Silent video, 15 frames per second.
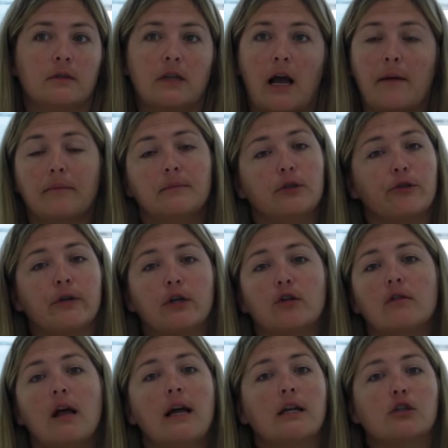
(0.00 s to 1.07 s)
come during
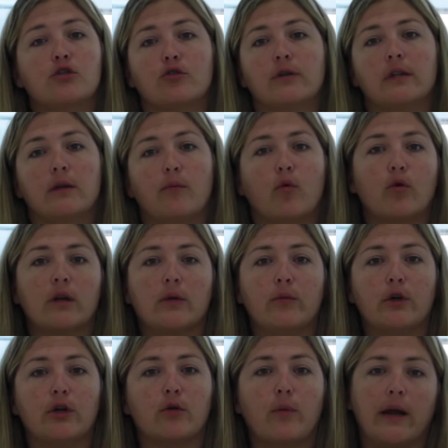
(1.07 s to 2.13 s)
your lunch or in the morning
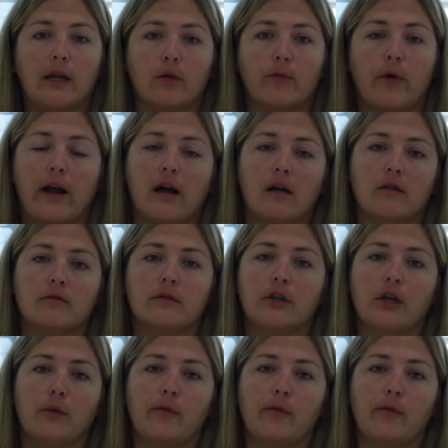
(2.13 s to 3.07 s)
when you're waiting around,